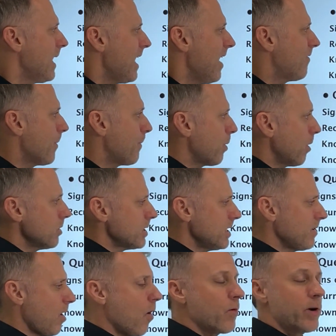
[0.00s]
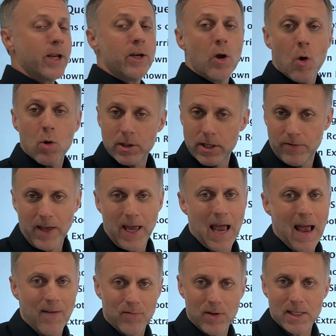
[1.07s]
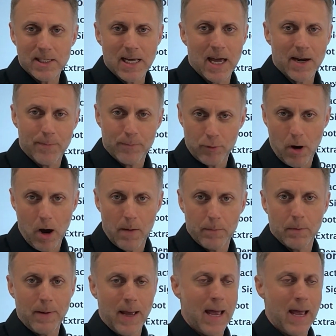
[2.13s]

if a person already knows that they have this kind of problem